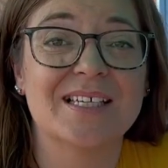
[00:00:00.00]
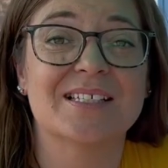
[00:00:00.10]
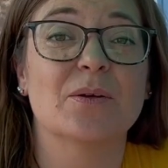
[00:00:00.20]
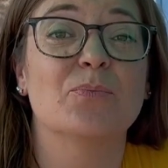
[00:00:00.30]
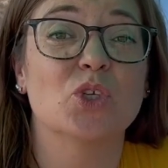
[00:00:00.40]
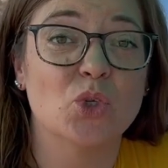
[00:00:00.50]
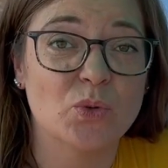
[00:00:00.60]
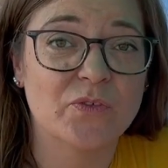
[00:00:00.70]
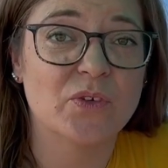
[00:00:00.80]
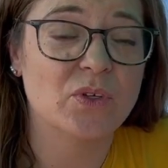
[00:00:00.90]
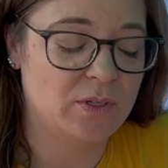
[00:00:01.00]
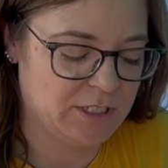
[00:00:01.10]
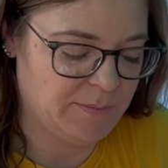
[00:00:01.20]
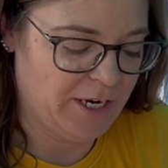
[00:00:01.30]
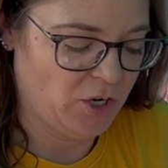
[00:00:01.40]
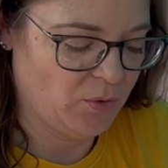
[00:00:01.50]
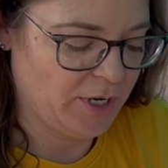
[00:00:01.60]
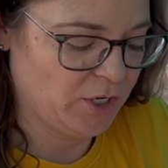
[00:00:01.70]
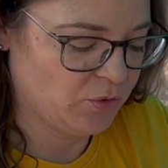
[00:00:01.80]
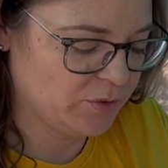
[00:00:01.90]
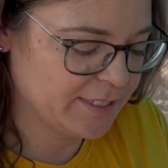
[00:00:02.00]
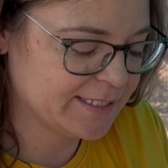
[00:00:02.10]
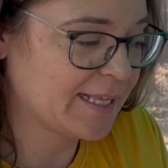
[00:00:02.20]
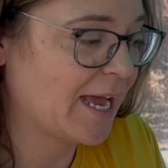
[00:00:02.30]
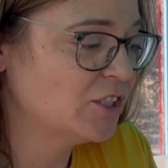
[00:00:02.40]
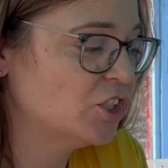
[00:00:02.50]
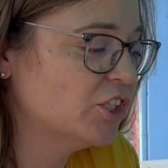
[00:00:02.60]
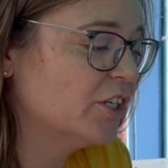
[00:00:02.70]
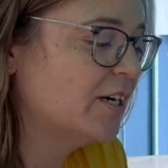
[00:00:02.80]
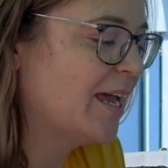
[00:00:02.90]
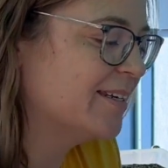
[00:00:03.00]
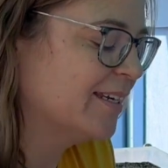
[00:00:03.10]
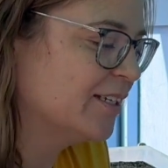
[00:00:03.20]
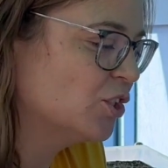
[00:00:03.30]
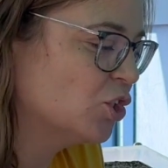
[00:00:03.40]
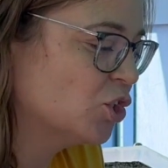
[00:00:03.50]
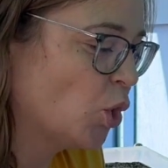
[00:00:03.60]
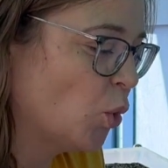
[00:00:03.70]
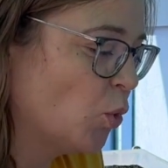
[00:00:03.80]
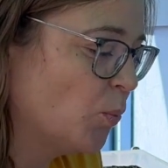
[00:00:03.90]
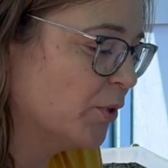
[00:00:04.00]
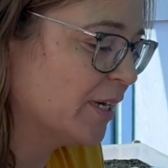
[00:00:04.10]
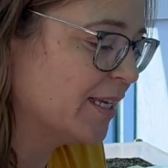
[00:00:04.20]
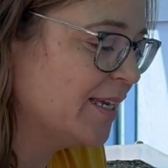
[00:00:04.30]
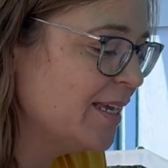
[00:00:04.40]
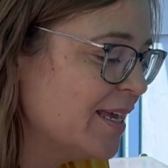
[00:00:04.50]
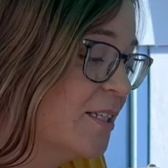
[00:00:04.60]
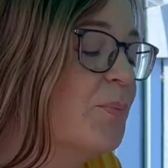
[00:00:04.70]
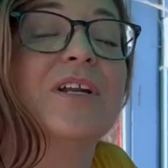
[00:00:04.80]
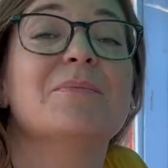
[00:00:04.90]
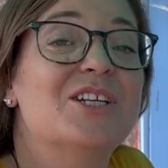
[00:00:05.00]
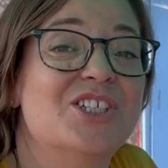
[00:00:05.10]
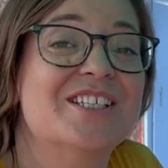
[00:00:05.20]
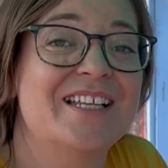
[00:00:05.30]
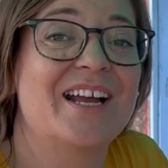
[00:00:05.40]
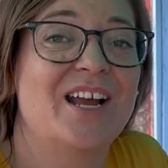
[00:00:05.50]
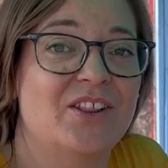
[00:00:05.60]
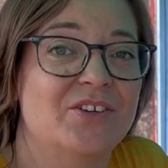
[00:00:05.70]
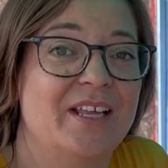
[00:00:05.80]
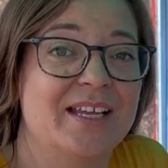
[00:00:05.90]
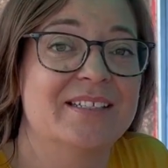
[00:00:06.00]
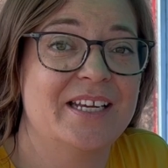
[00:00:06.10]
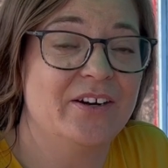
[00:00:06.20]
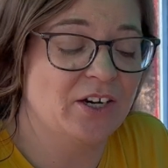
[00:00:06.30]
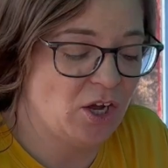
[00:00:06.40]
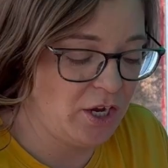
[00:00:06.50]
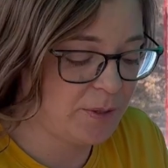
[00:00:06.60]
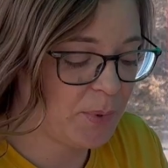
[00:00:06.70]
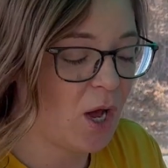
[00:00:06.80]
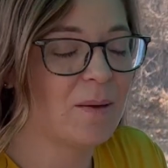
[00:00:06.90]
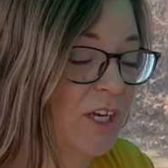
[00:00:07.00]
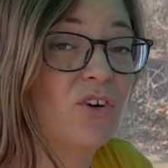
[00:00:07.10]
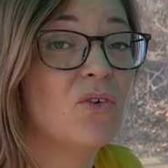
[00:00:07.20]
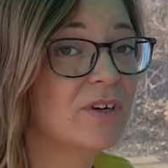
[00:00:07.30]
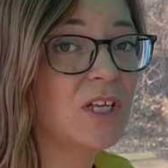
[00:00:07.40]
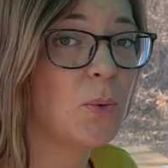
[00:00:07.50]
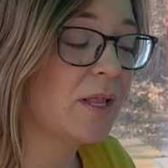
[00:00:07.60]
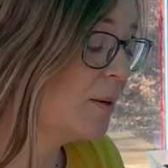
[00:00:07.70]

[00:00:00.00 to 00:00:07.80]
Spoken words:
is a beautiful tomato. I grew this last year and it is so pretty because it pretty much is that color, like a terracotta pot. They grow really well